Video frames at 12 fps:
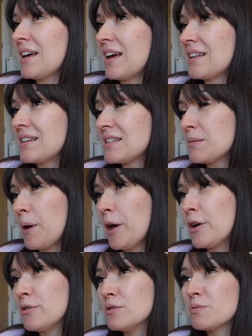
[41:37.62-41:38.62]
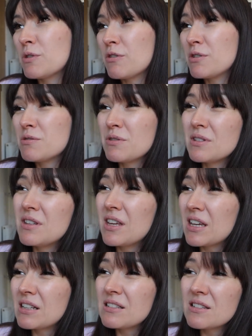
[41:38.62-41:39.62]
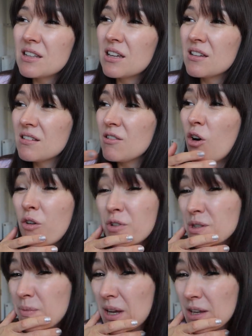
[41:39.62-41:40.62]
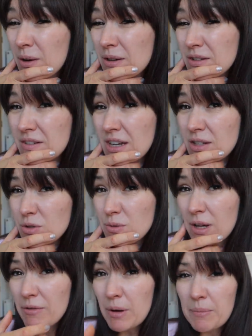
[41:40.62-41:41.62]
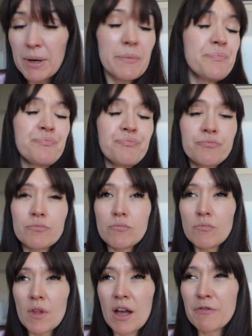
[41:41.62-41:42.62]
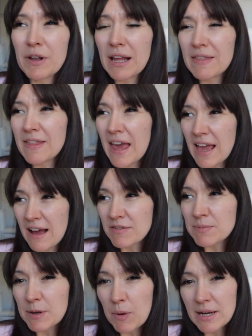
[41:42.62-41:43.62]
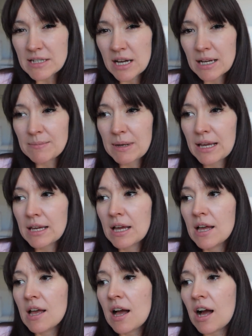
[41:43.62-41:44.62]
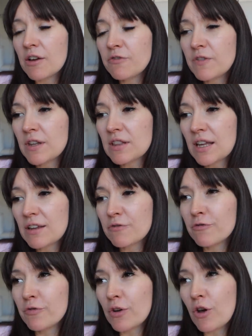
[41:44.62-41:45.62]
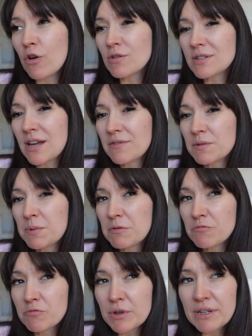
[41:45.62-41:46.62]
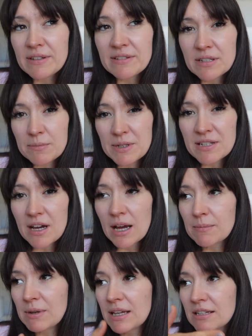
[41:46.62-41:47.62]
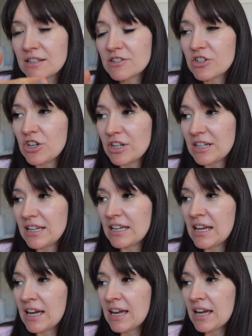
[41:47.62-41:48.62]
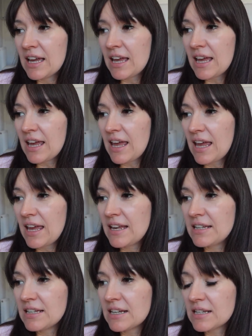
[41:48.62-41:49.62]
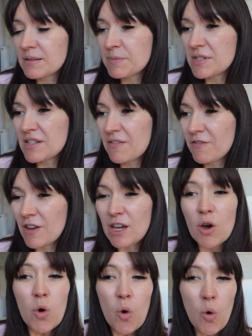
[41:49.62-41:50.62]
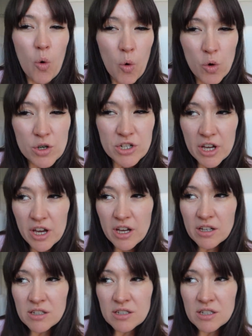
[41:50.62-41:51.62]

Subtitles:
And I suppose with groceries and things, offers might go out of date or whatever, but I feel like they have to be quite timely. I feel like vlogs have to be reasonably timely and certainly in a specific order.